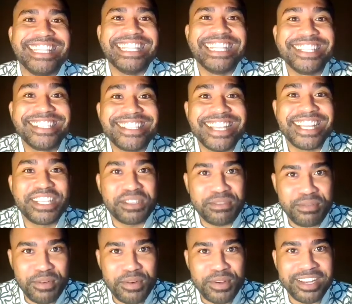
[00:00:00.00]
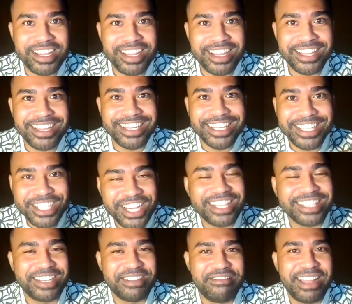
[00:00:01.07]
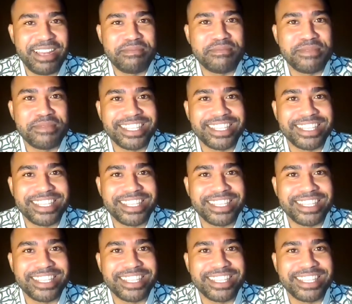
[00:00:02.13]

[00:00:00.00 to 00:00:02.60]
little sense of order in a child's development.